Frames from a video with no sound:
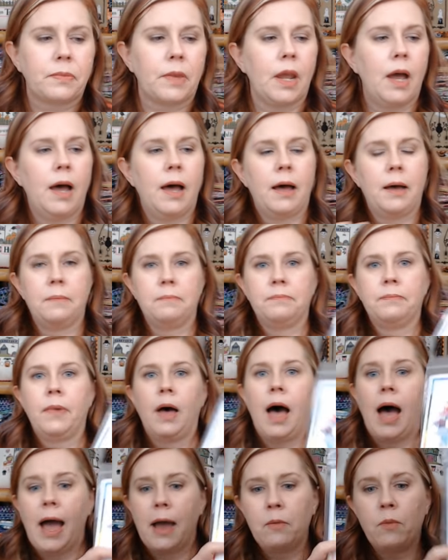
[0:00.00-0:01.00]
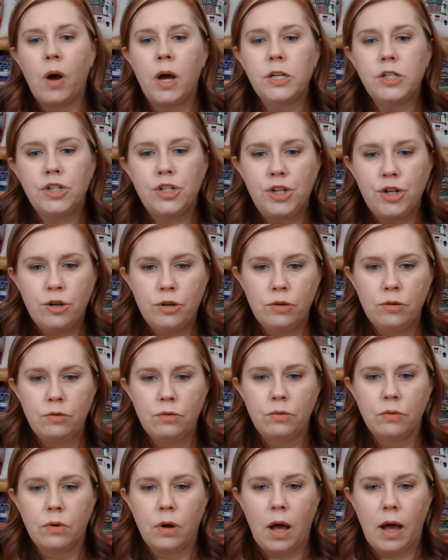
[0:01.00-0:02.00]
um, I want
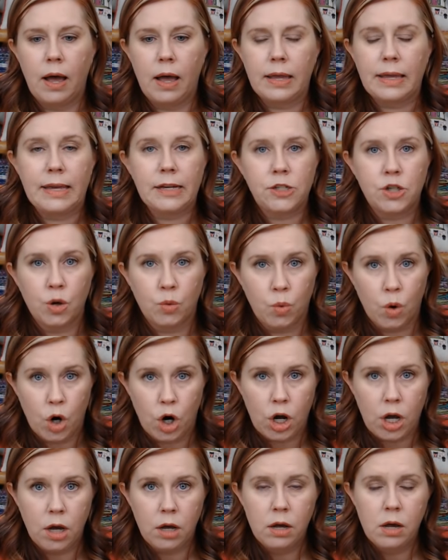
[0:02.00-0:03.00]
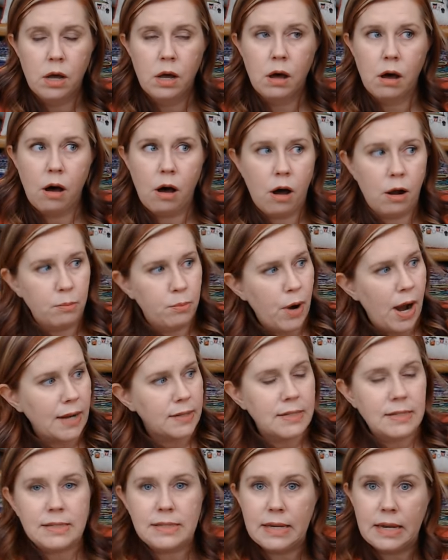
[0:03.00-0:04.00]
to uh, get to work on
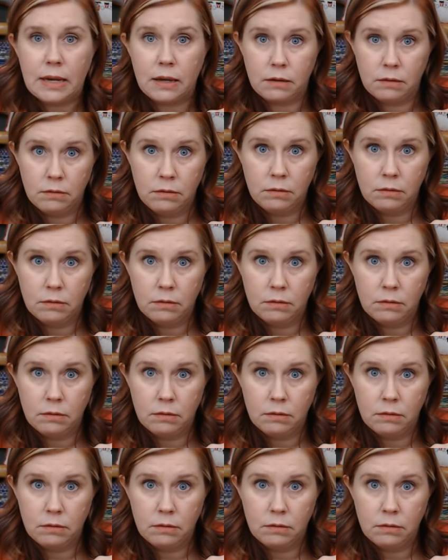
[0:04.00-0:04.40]
practicing